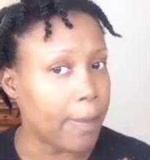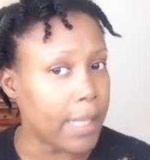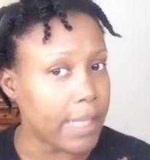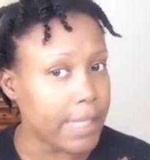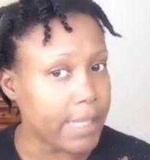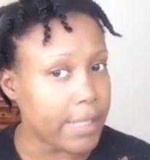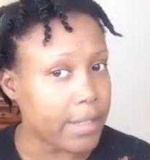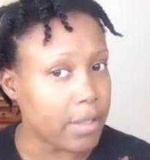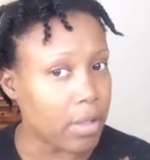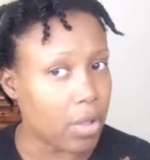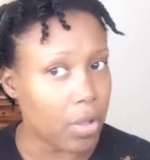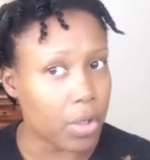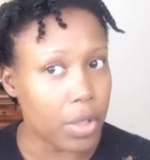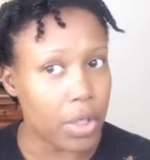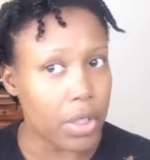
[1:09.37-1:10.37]
bun
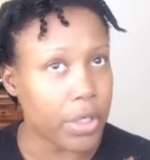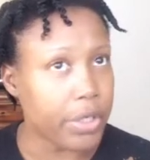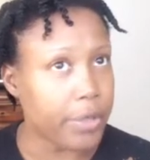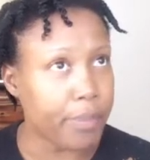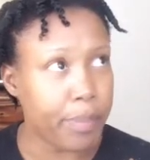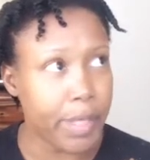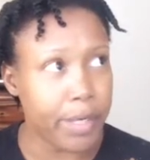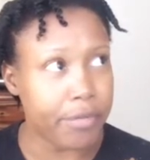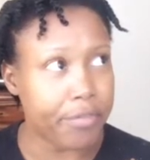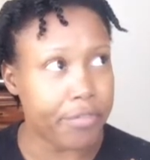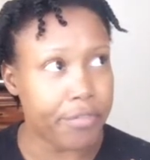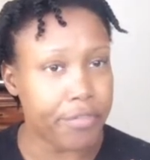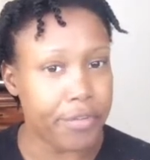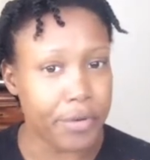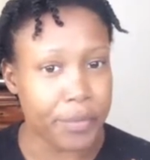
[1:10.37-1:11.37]
or
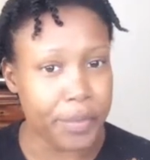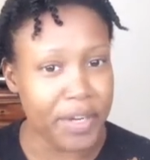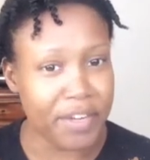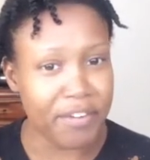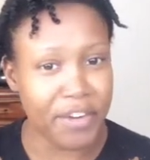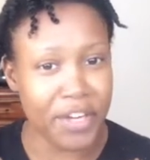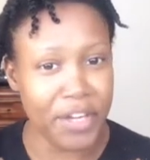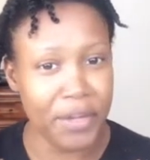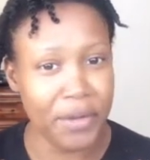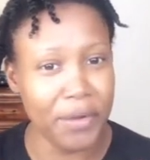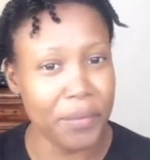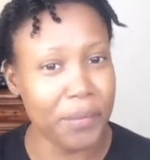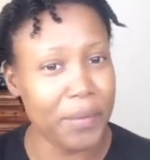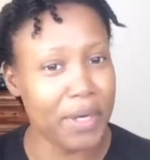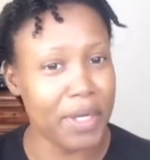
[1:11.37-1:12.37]
puff or whatever
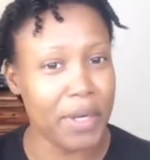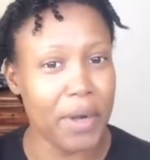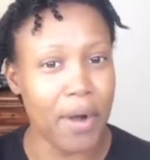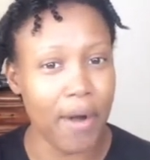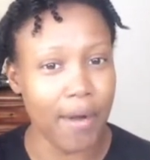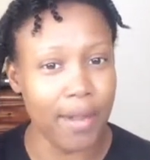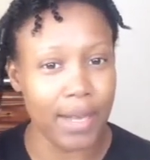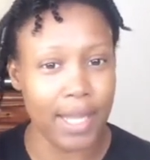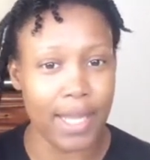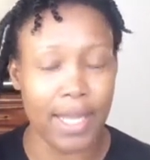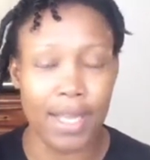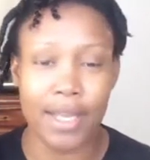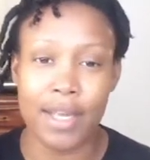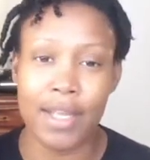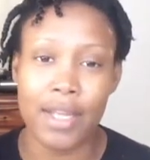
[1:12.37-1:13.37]
you want to call
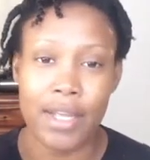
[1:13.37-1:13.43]
it.